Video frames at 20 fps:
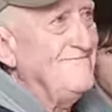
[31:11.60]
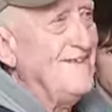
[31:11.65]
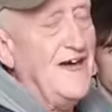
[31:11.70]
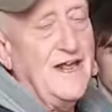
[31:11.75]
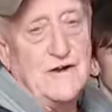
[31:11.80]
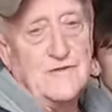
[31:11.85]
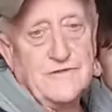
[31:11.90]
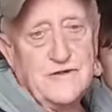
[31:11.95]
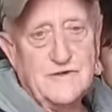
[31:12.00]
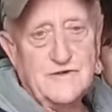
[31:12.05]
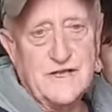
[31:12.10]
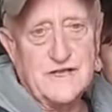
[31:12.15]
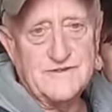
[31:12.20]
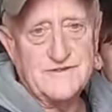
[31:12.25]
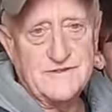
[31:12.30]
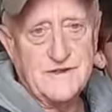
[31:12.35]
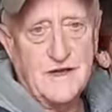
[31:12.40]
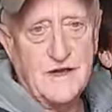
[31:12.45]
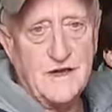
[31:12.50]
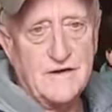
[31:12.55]
I don't do that
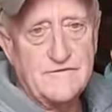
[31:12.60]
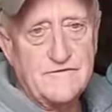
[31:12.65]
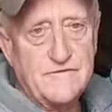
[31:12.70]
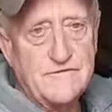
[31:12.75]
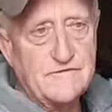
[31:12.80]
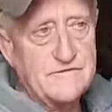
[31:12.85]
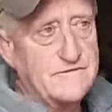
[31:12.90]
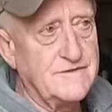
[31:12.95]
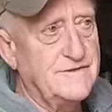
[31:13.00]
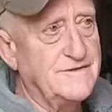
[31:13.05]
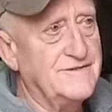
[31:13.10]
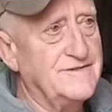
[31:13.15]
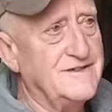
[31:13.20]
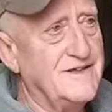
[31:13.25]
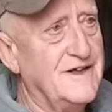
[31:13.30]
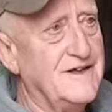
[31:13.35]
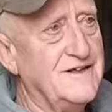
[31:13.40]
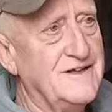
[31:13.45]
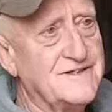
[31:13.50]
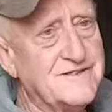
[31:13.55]
stuff.
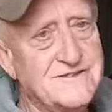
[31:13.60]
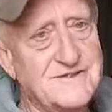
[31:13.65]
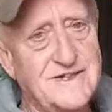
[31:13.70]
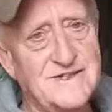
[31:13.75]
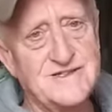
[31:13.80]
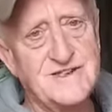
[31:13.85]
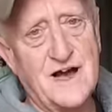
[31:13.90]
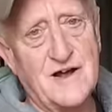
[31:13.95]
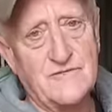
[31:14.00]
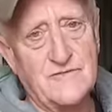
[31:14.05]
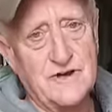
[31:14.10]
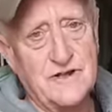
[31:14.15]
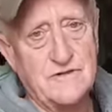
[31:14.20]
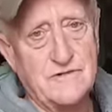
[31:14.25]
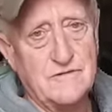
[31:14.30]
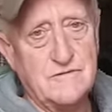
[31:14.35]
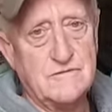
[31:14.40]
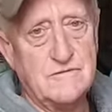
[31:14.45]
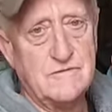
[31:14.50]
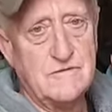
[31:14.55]
It's not
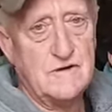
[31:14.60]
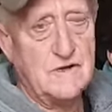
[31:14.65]
real.